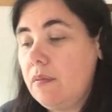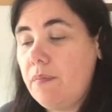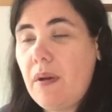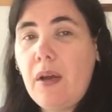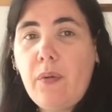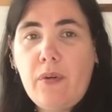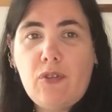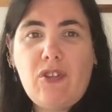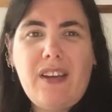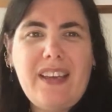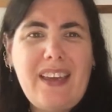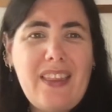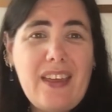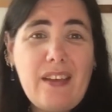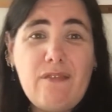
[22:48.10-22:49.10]
But I will try and
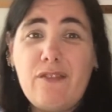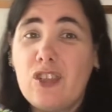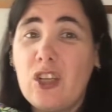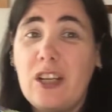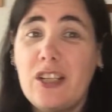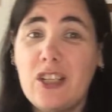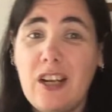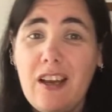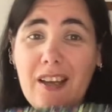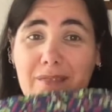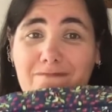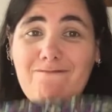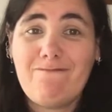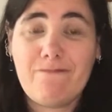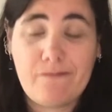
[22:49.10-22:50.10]
get that in for Jolly July.
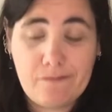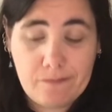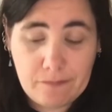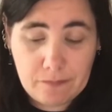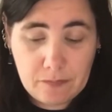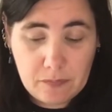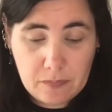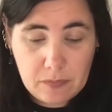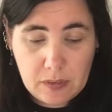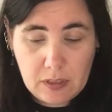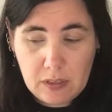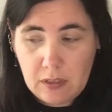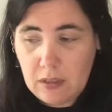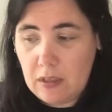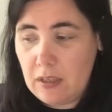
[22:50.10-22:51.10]

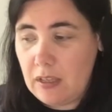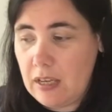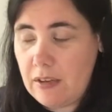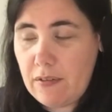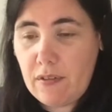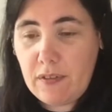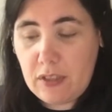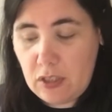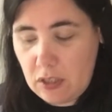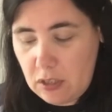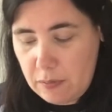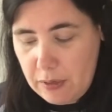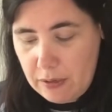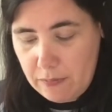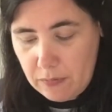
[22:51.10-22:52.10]
Even if it's just
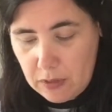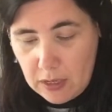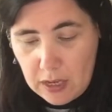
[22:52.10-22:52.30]
a bit.